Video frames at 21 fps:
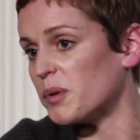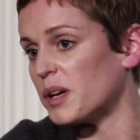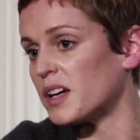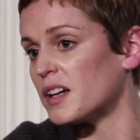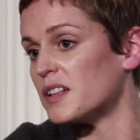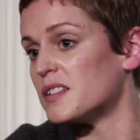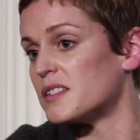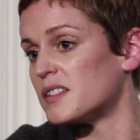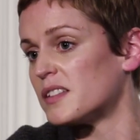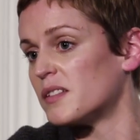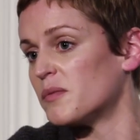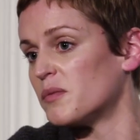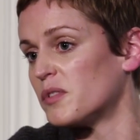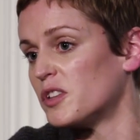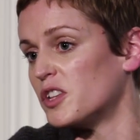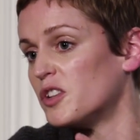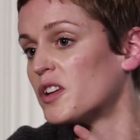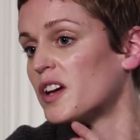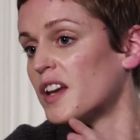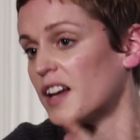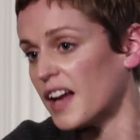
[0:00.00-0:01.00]
because
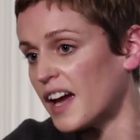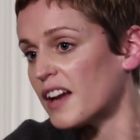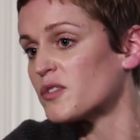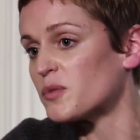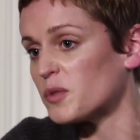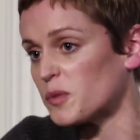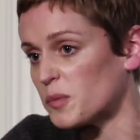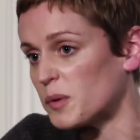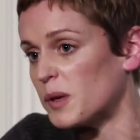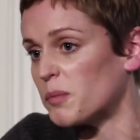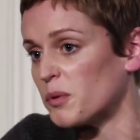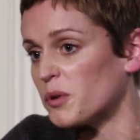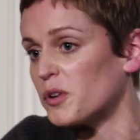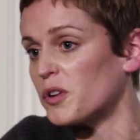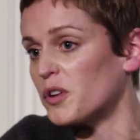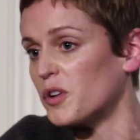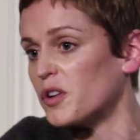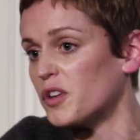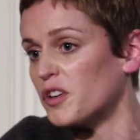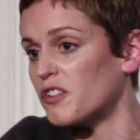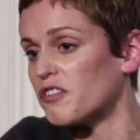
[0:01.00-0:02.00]
you connect with people
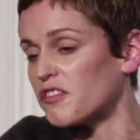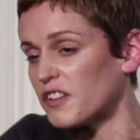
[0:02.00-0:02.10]
who you